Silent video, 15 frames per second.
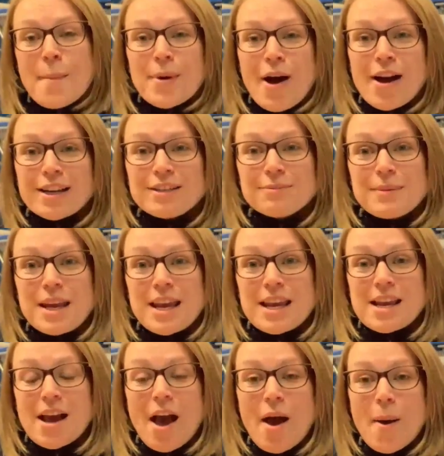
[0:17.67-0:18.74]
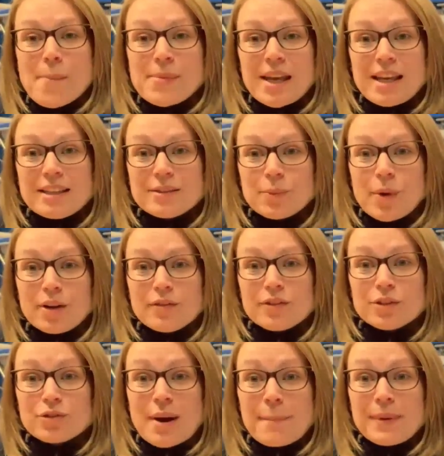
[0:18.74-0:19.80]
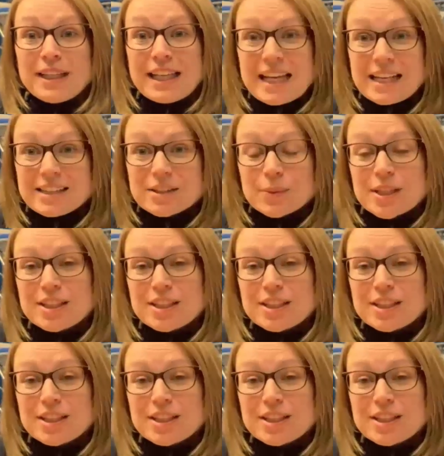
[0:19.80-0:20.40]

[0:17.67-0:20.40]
Behind me is one of the trampolines,